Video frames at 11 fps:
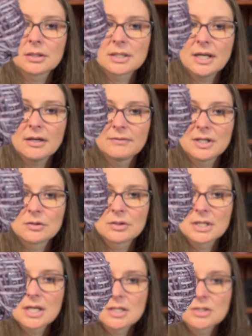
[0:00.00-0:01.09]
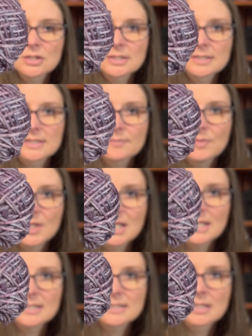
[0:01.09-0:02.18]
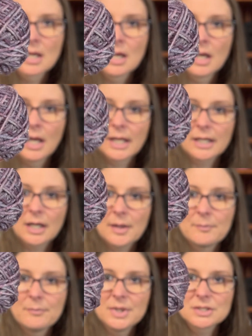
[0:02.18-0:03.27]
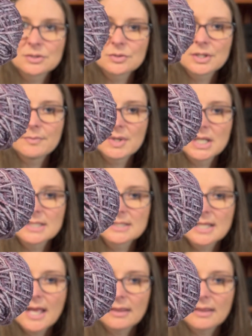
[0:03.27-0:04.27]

Cafe Creations minis. I got a mystery mini set